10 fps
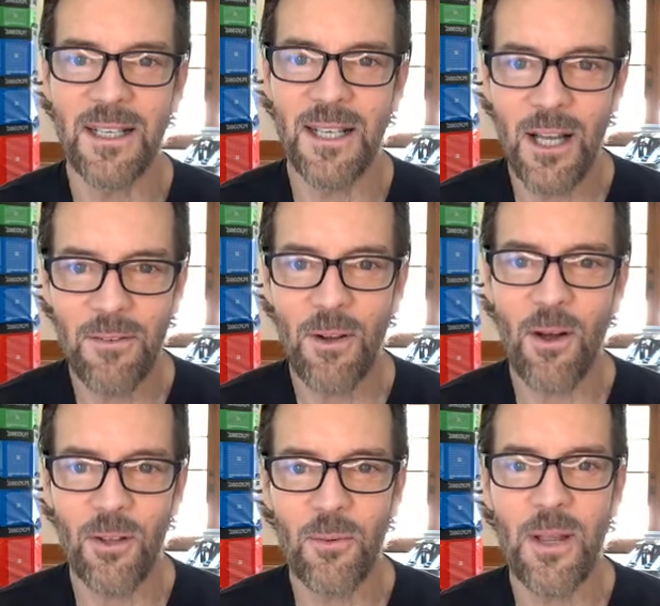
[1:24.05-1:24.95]
Love it
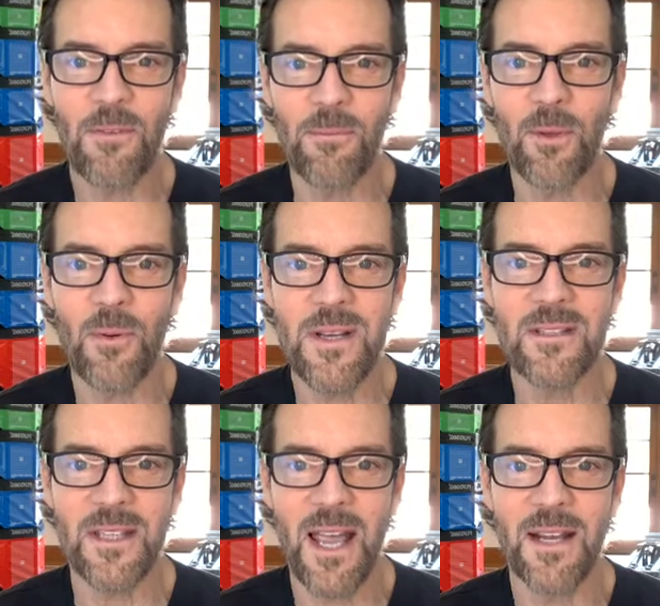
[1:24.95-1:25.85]
all the way from
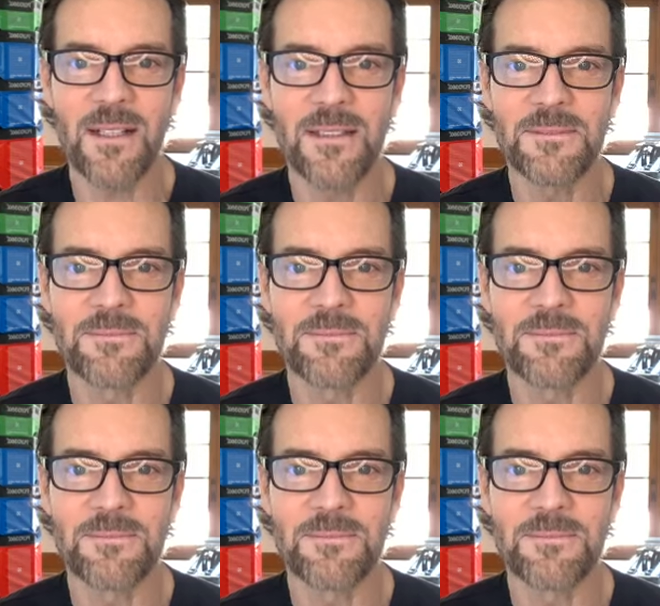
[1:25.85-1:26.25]
Louisiana.